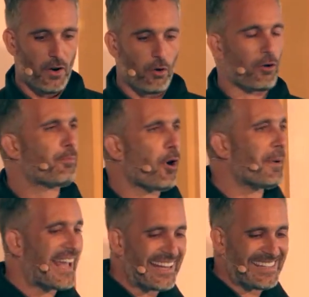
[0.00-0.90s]
or a
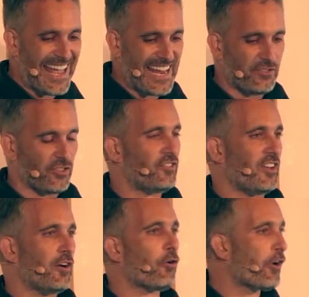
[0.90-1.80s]
propaganda
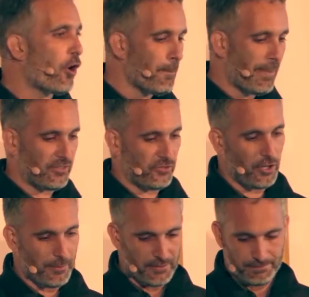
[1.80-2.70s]
agency, or a compound
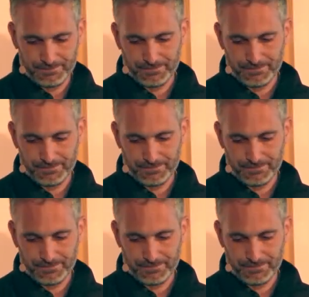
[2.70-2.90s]
human.